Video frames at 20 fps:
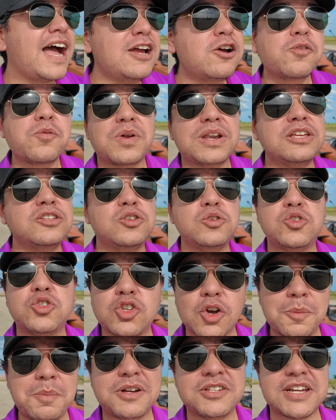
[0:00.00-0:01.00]
already do
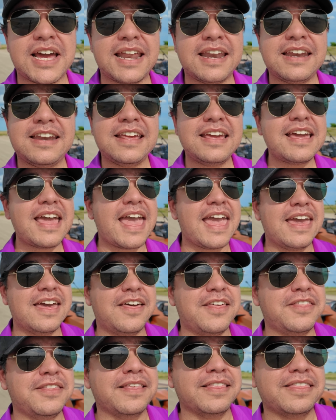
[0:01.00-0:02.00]
so much editing,
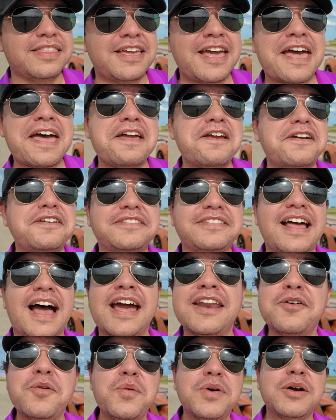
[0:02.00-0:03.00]
and
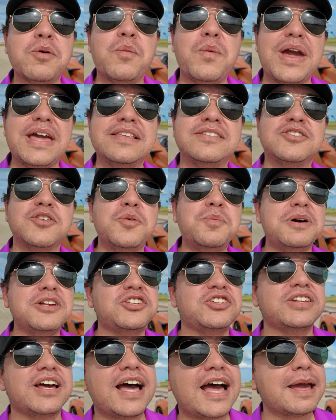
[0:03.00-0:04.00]
I don't want to waste so
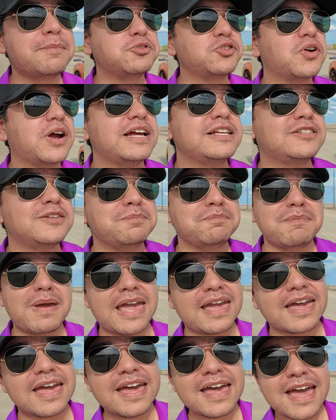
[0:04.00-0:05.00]
much time trying to
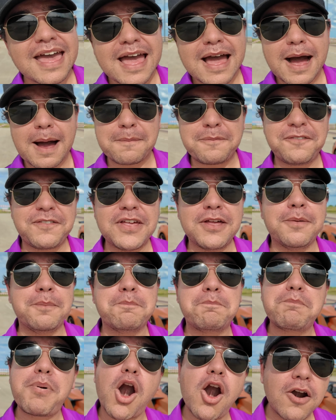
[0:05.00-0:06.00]
make a
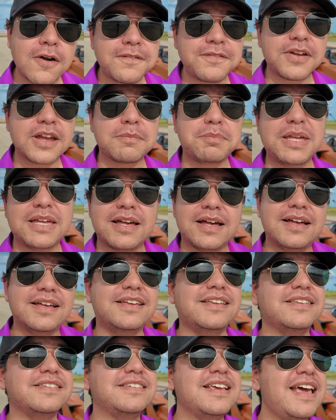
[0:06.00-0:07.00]
film perfect
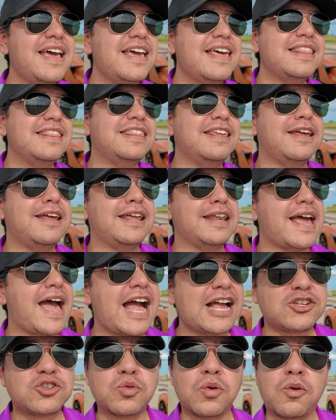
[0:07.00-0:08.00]
because the
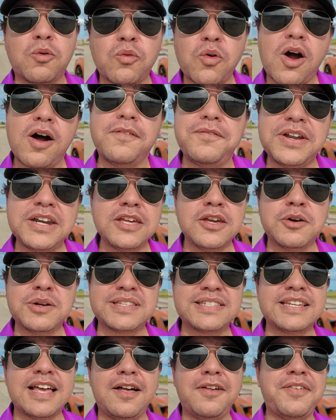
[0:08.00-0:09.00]
actual raw video
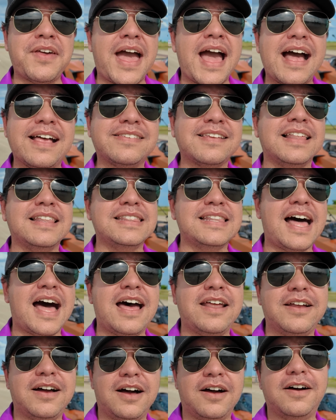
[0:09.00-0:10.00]
itself has a
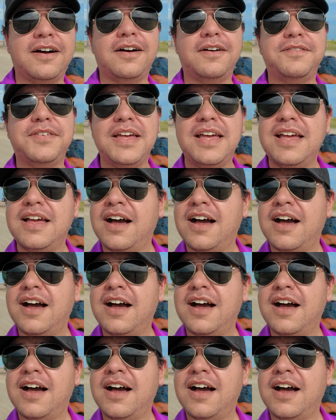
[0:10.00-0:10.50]
lot of